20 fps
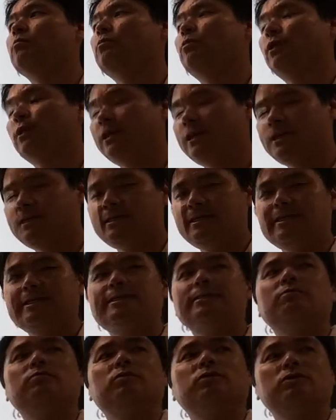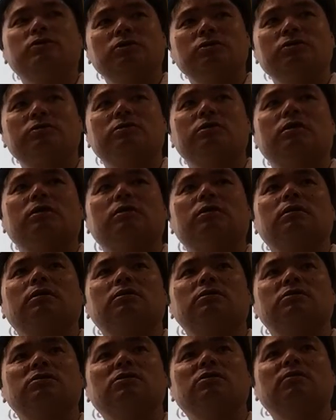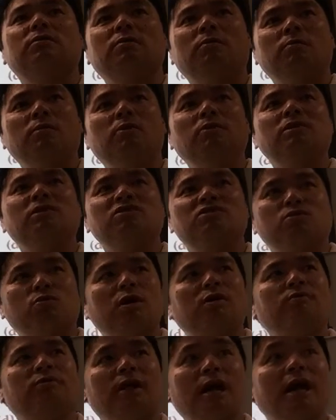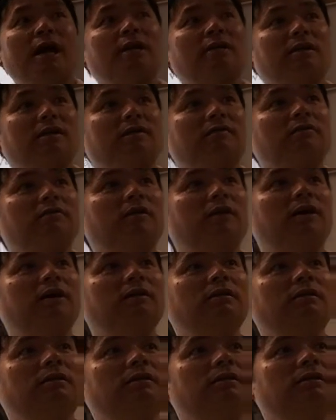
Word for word: Pretty decent reducer. So ammonia is quite reactive, right?